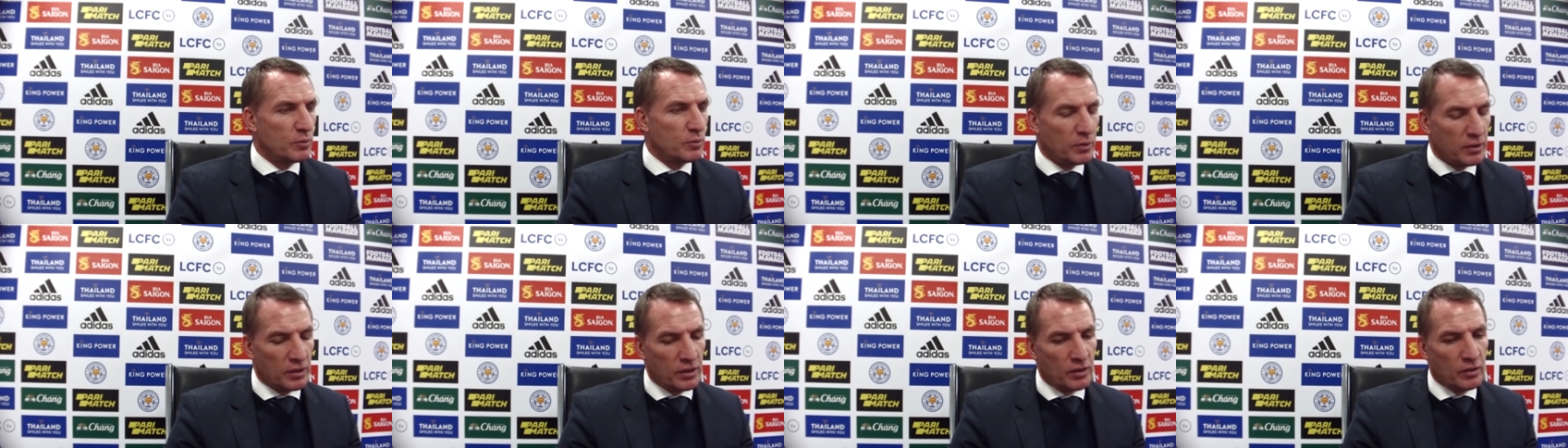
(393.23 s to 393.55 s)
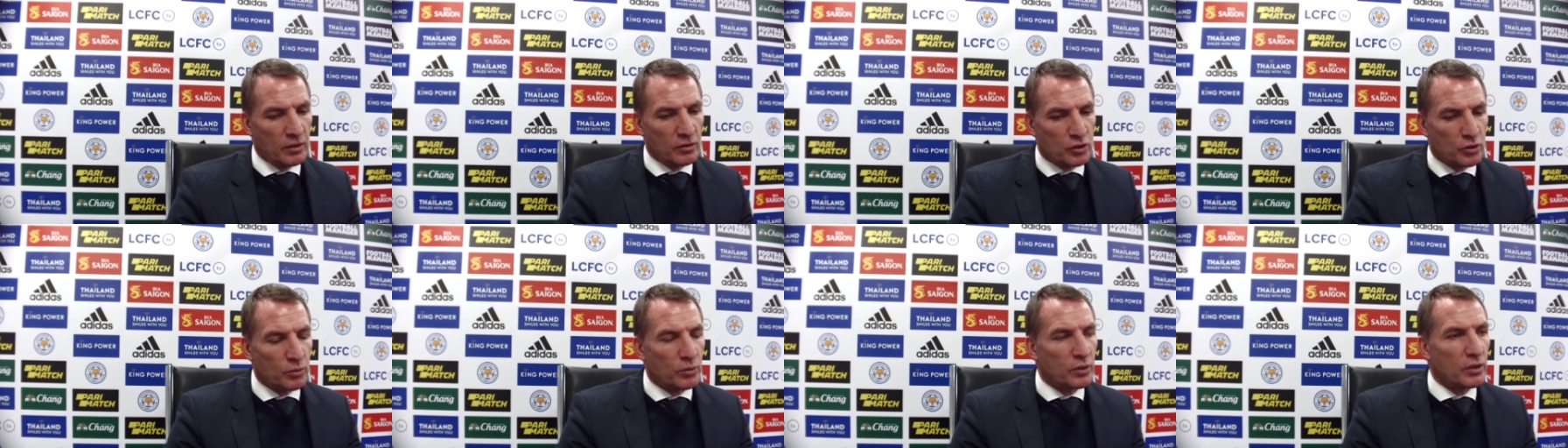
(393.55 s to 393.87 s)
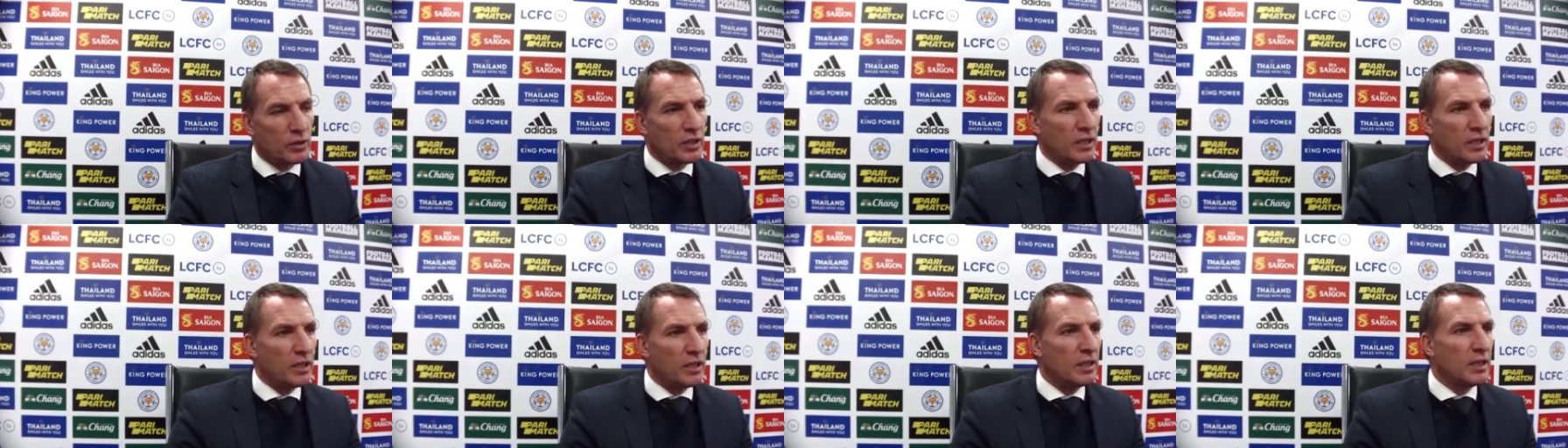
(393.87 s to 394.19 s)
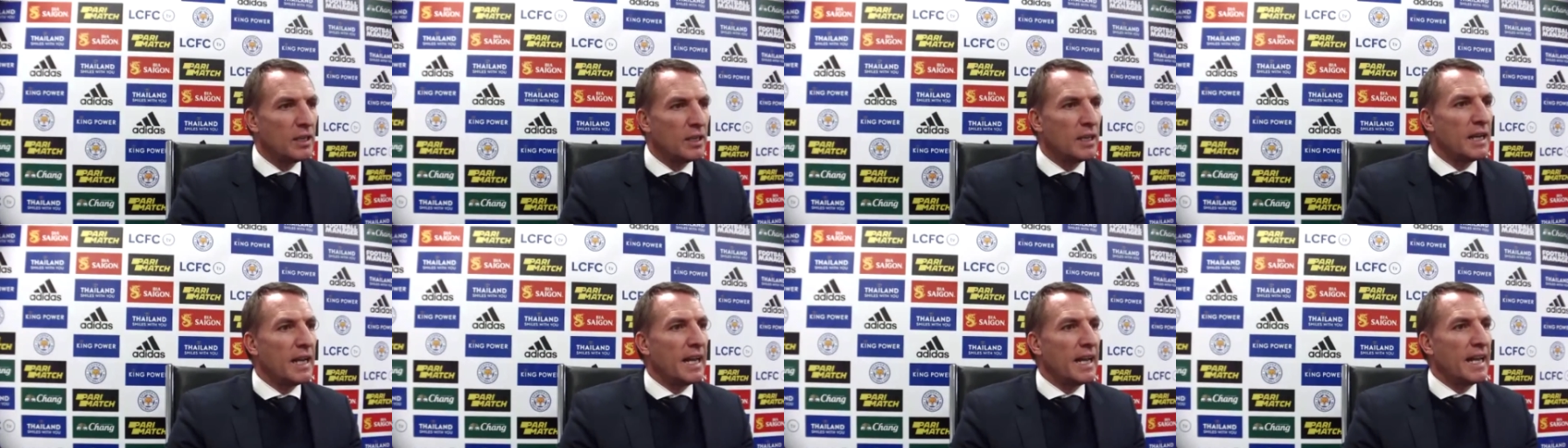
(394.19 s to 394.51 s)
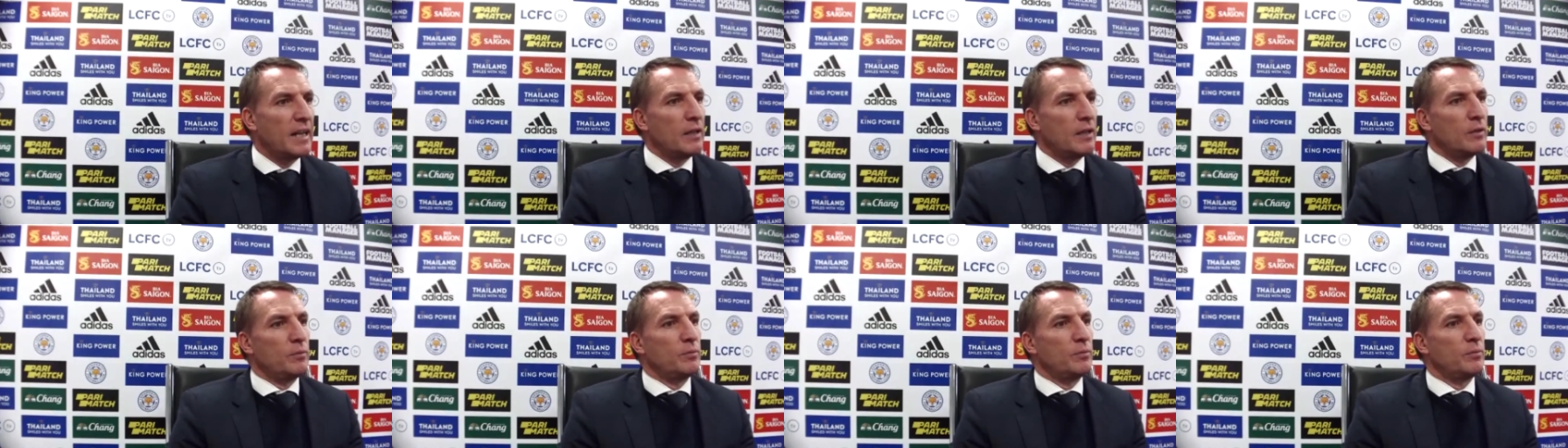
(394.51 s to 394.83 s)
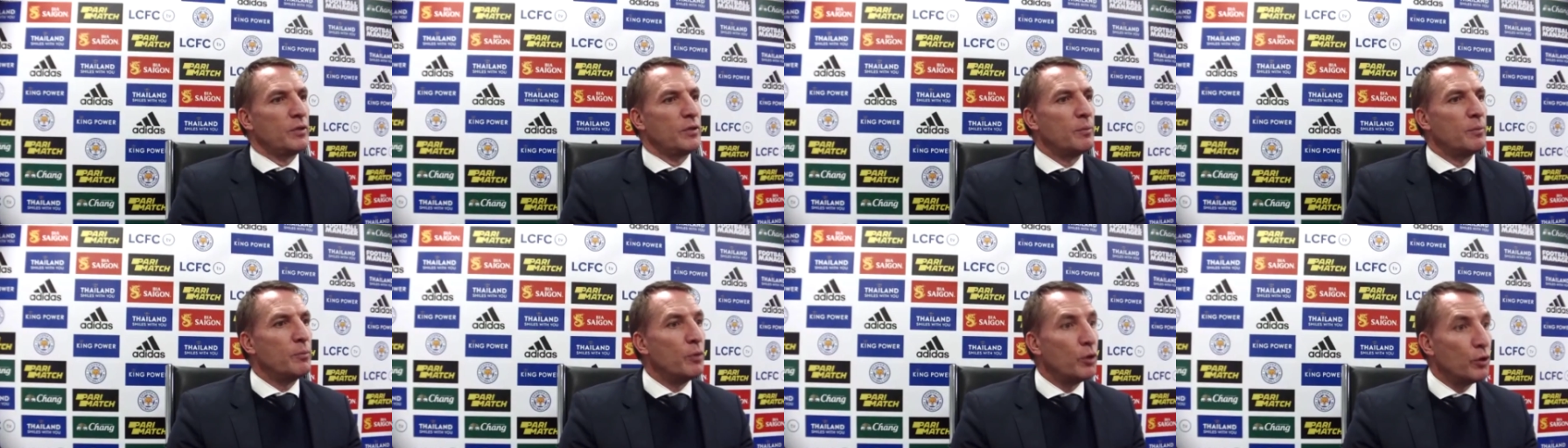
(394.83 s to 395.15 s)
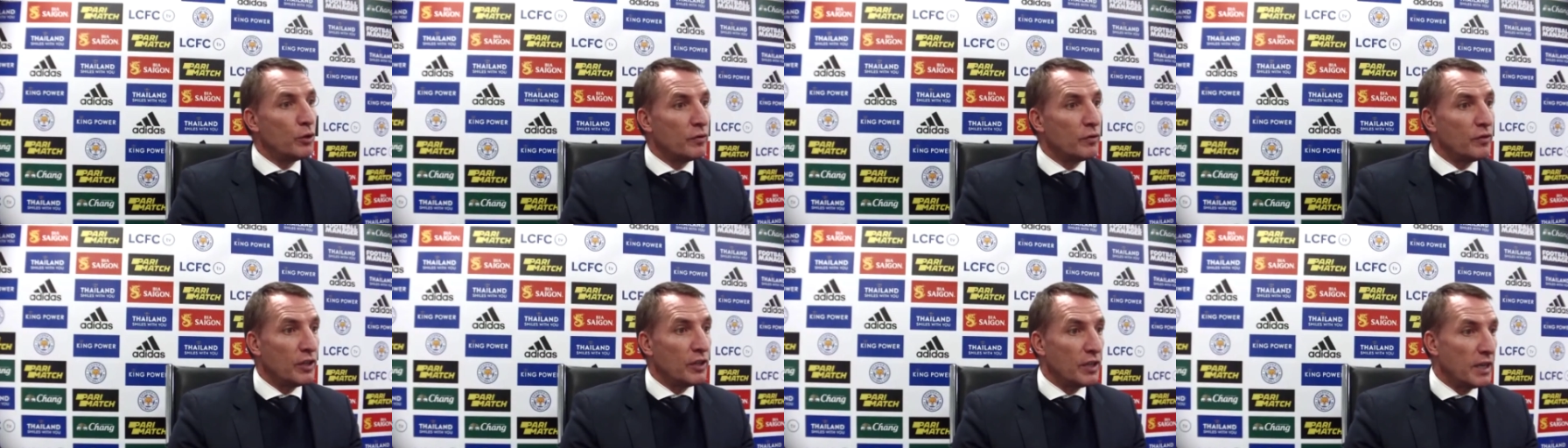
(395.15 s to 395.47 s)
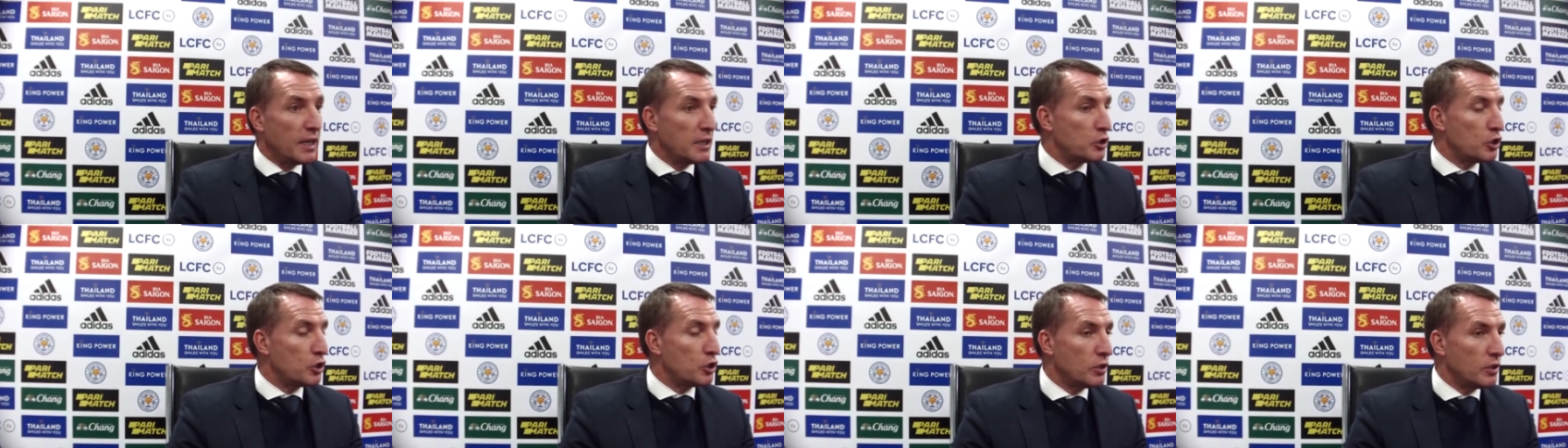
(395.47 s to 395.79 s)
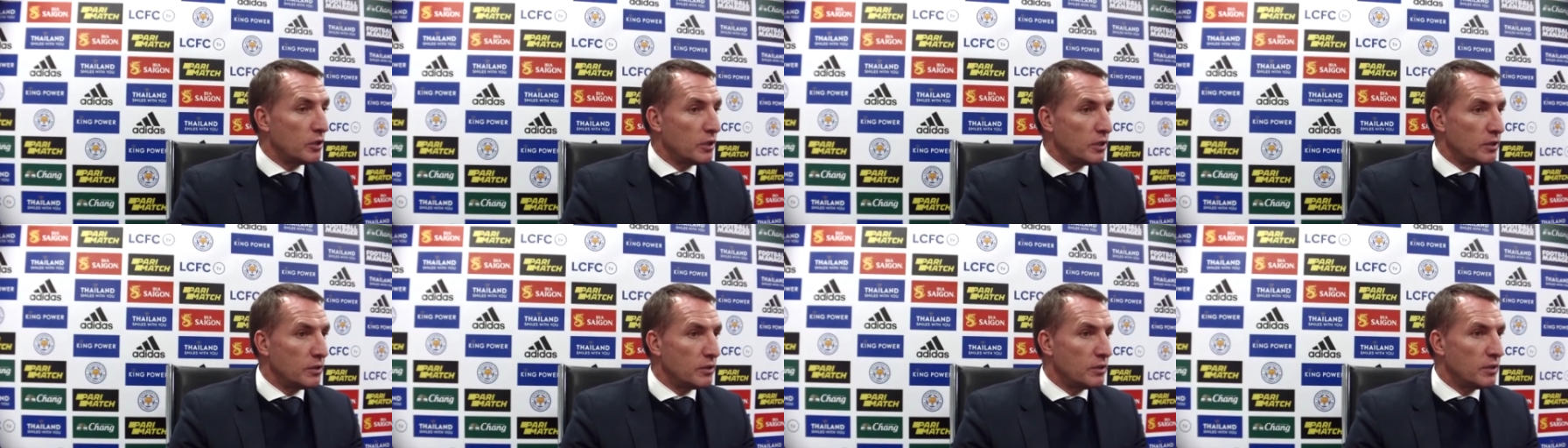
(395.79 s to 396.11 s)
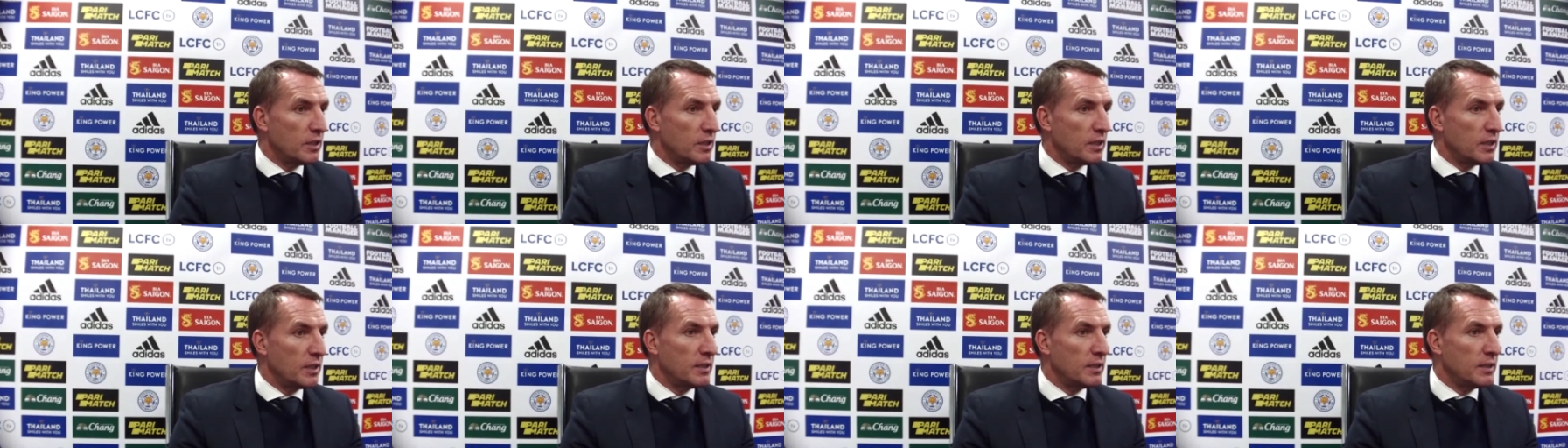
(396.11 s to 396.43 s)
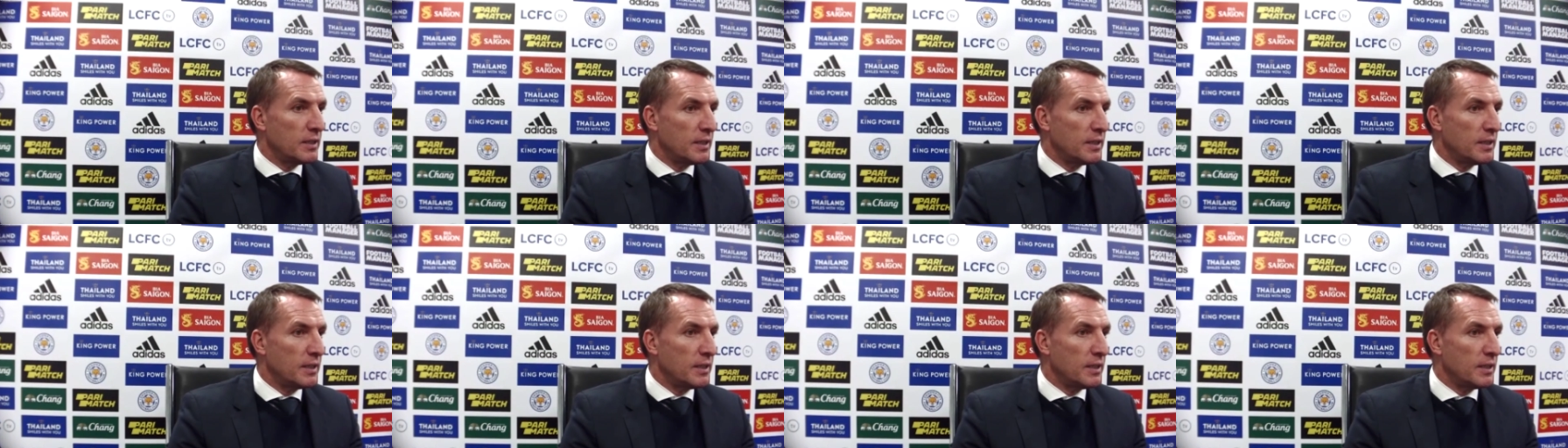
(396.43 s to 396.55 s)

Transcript: but they also want to help the mood of the nation. And uh,